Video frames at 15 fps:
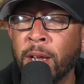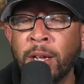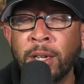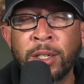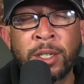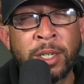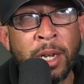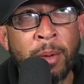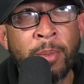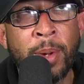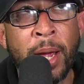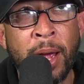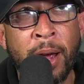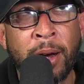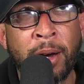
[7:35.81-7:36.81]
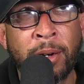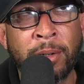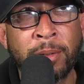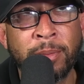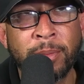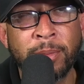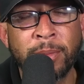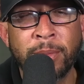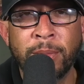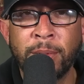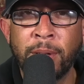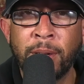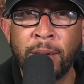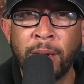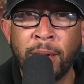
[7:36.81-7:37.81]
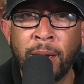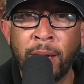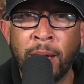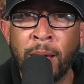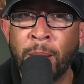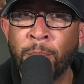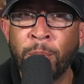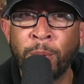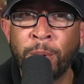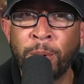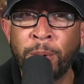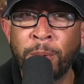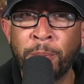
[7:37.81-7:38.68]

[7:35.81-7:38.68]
Somehow Emperor